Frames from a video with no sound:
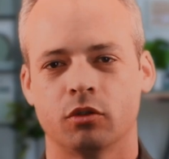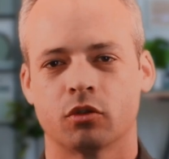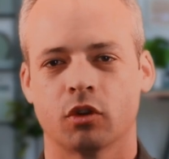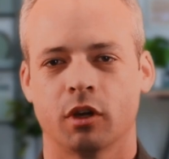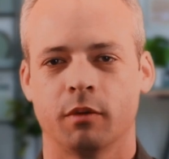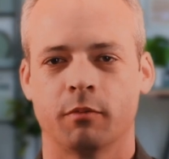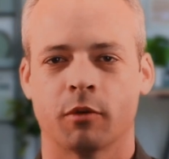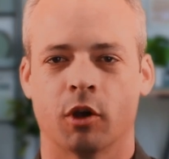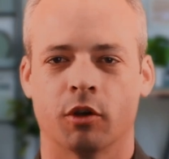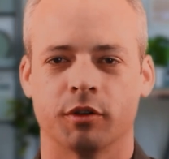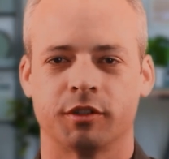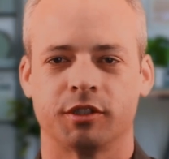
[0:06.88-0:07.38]

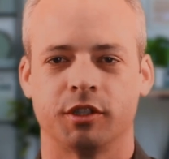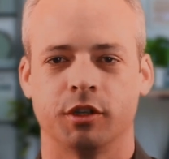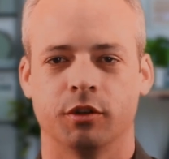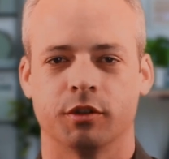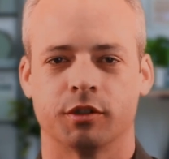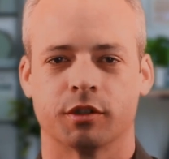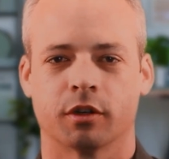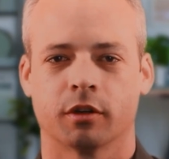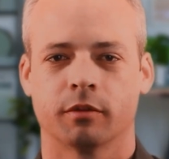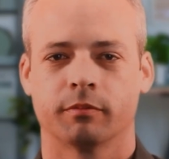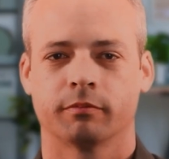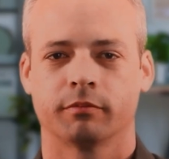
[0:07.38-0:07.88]
DreamHost
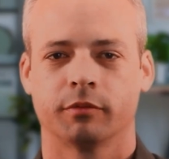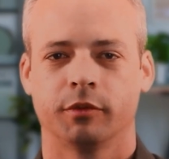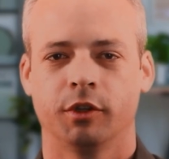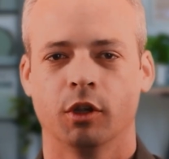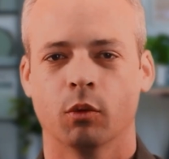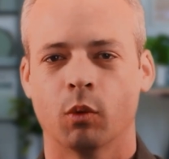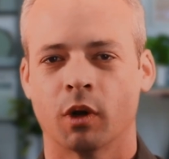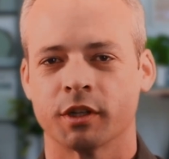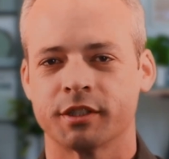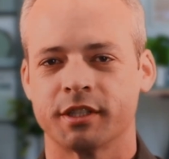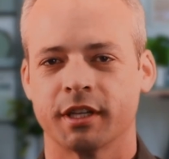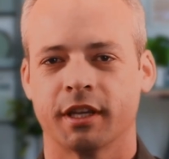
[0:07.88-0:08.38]
user,
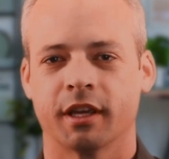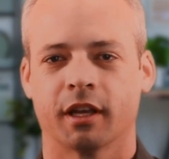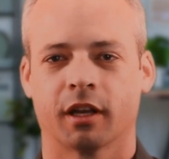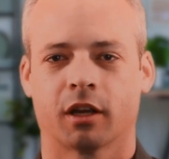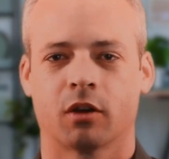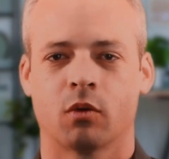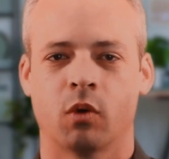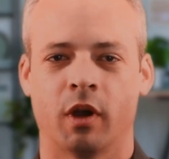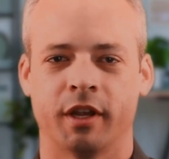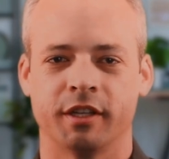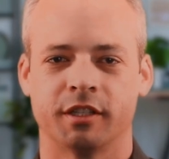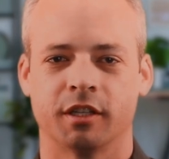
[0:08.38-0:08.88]
you'll want to get
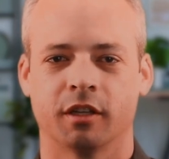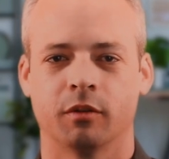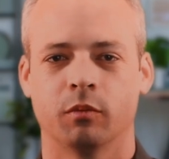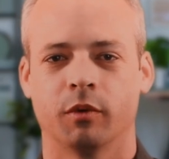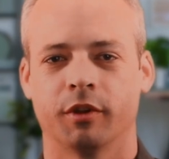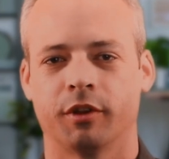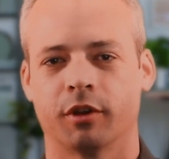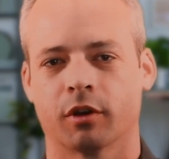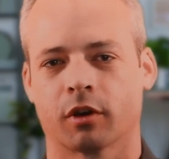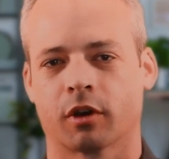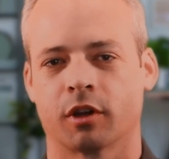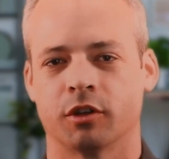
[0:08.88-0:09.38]
acquainted
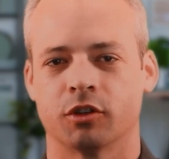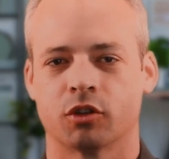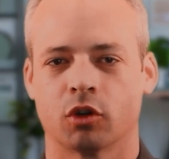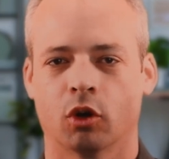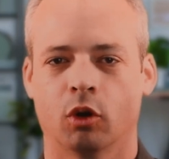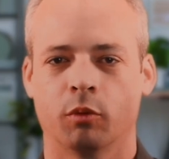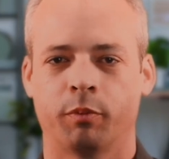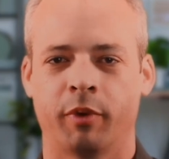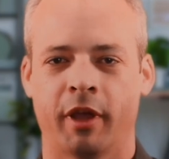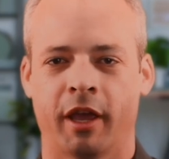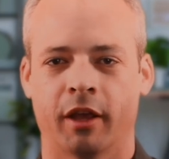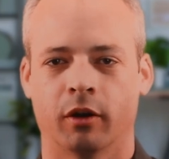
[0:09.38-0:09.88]
with your
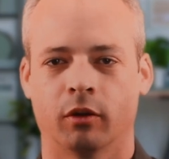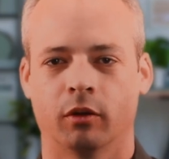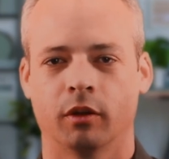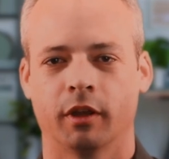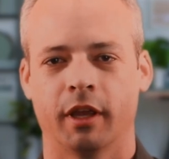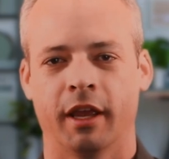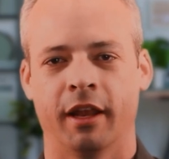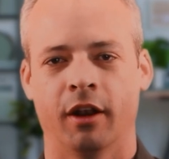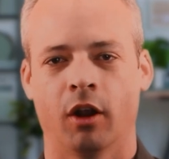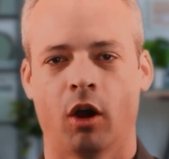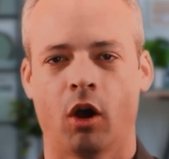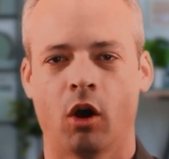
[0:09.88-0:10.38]
control panel
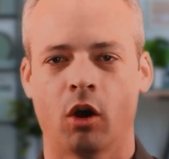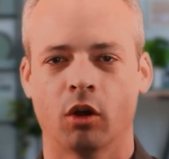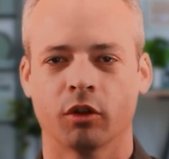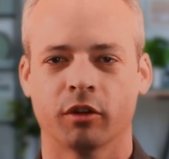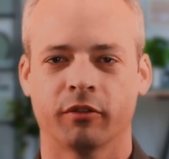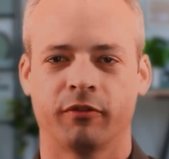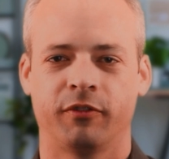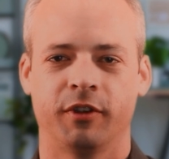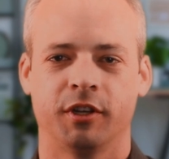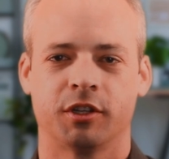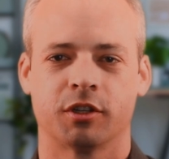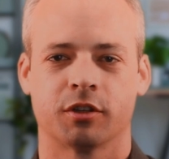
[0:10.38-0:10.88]
and all
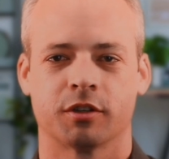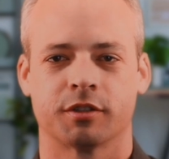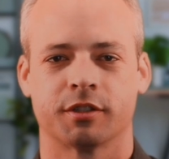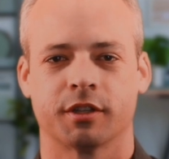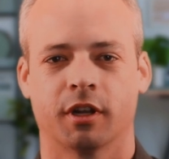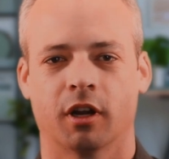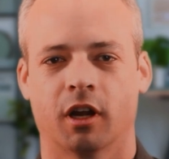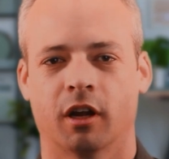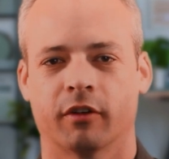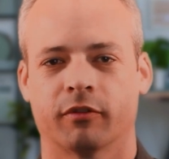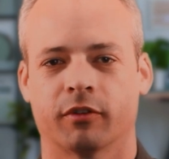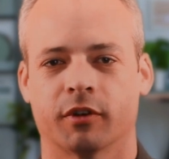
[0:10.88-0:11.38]
the features
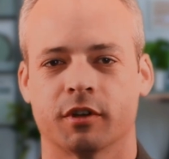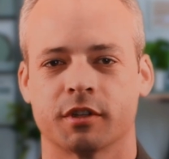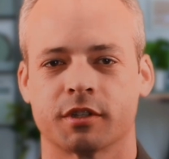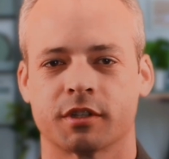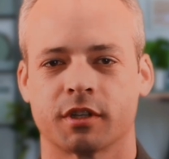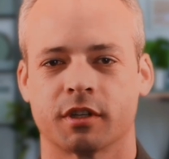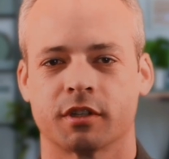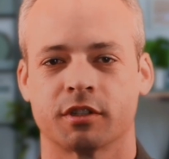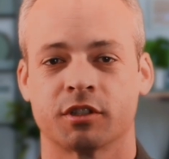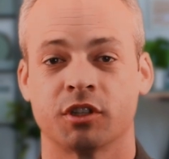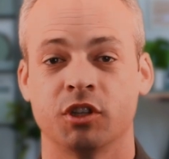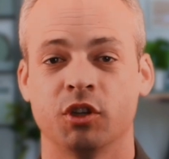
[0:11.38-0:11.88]
it
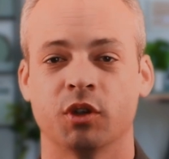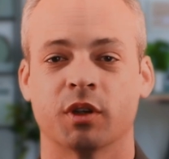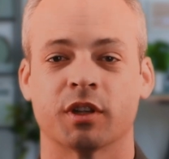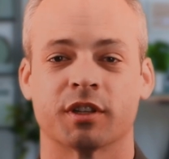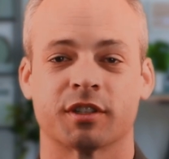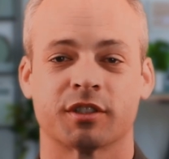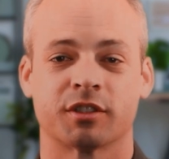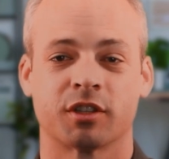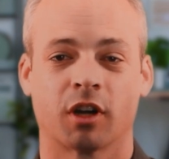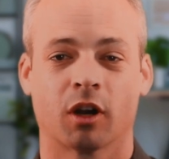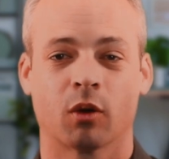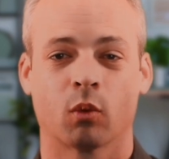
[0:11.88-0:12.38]
offers so you can
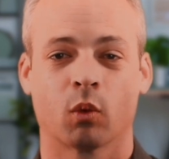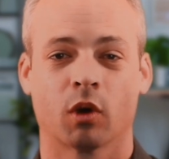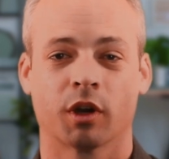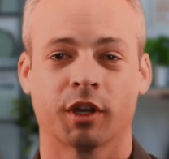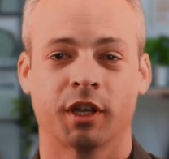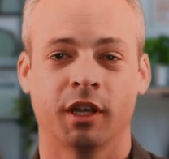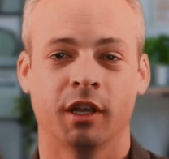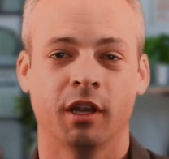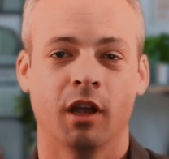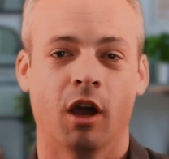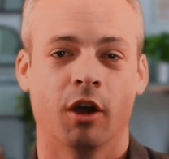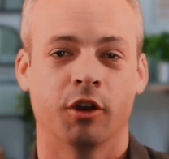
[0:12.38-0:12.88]
start
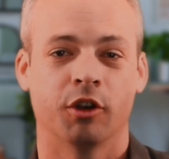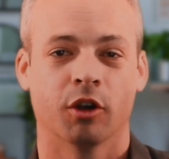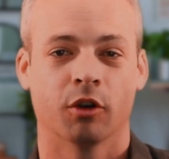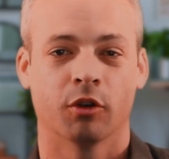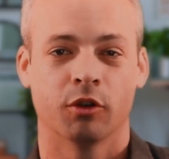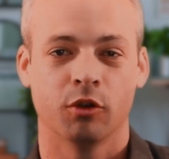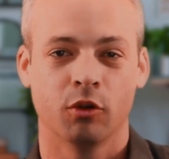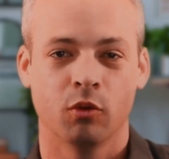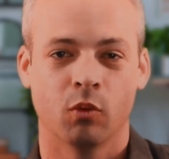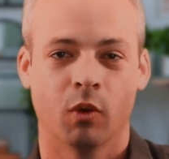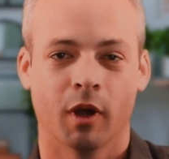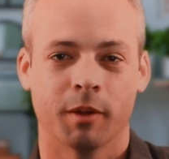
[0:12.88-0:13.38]
working on your
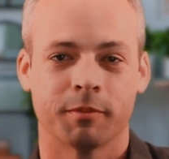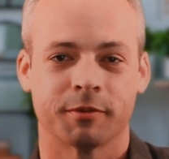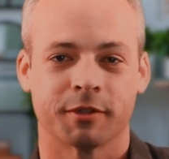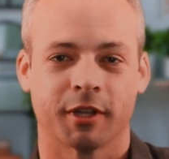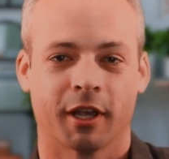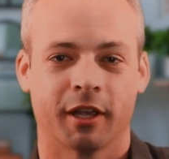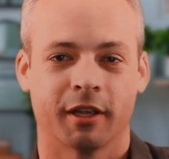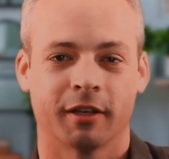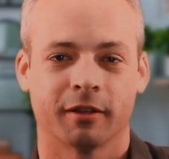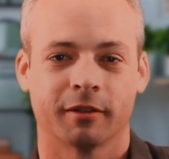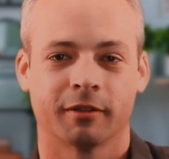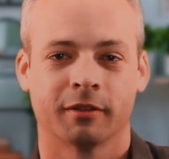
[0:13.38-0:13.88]
new
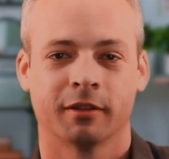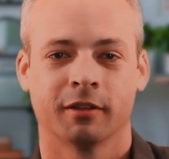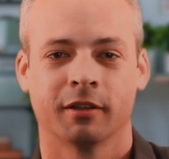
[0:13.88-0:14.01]
website.